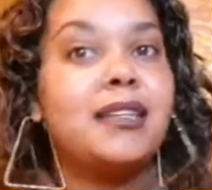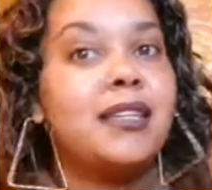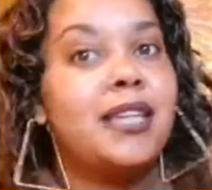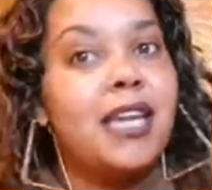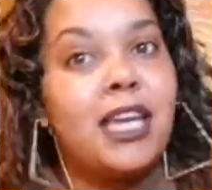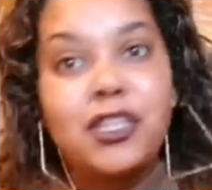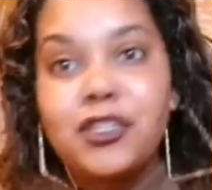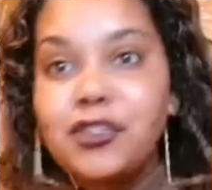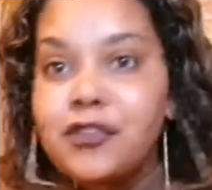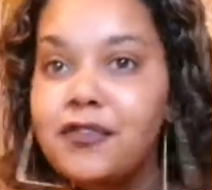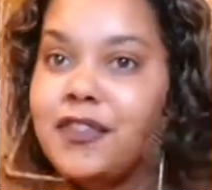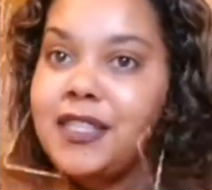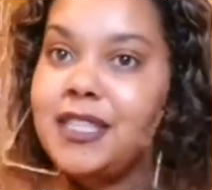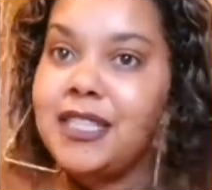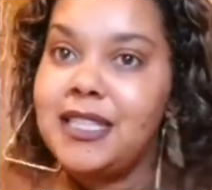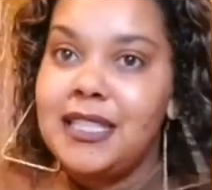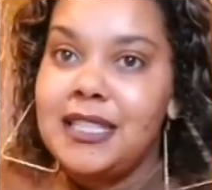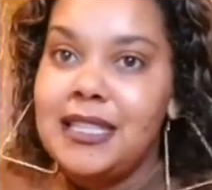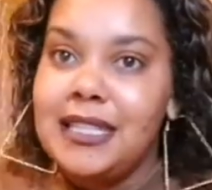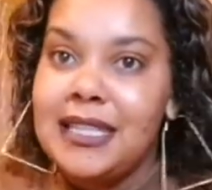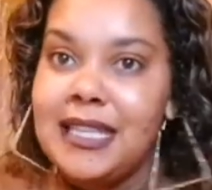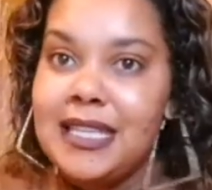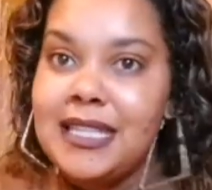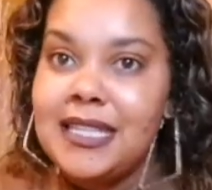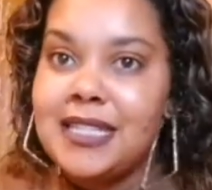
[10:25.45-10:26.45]
Get your
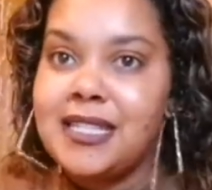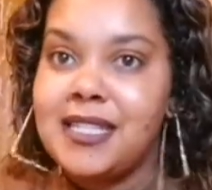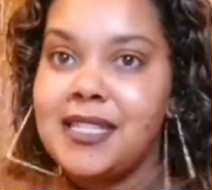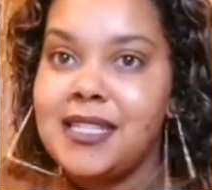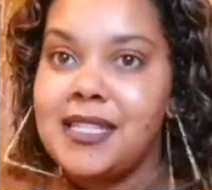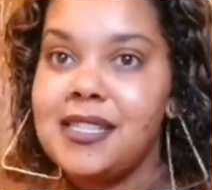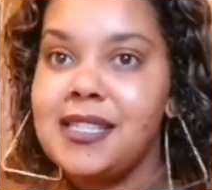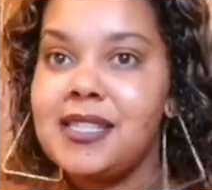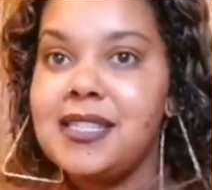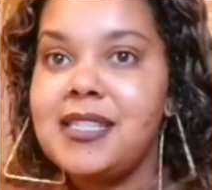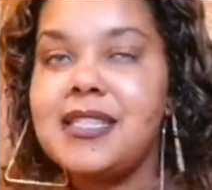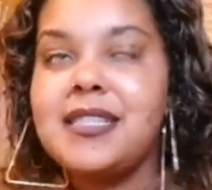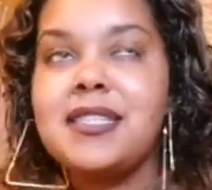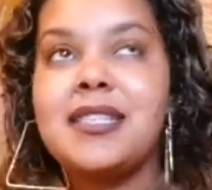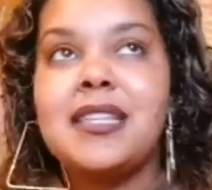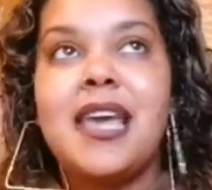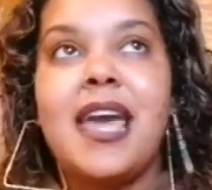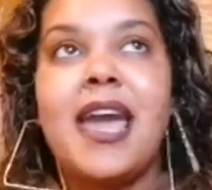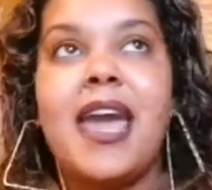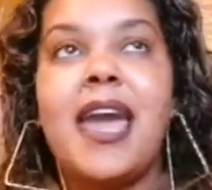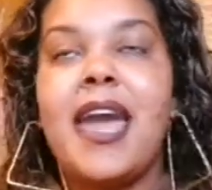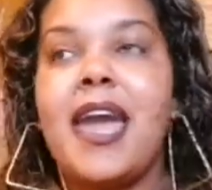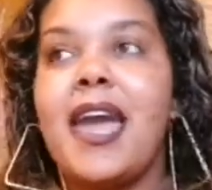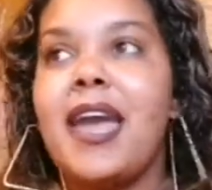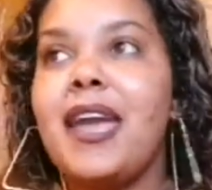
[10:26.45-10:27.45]
vanilla essence
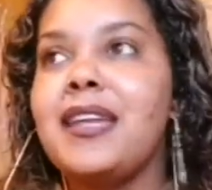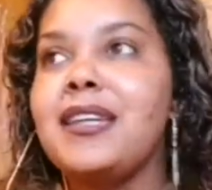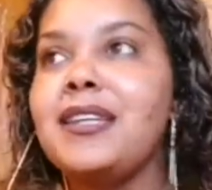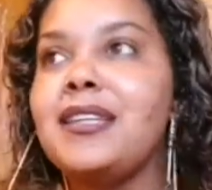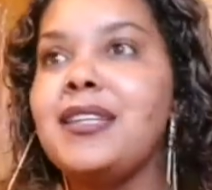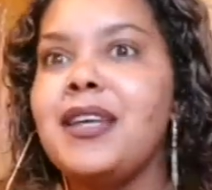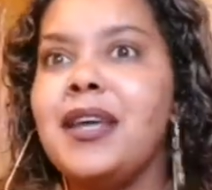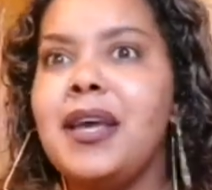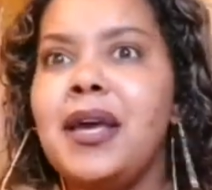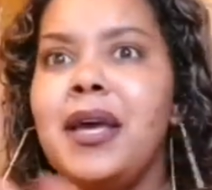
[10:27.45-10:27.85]
and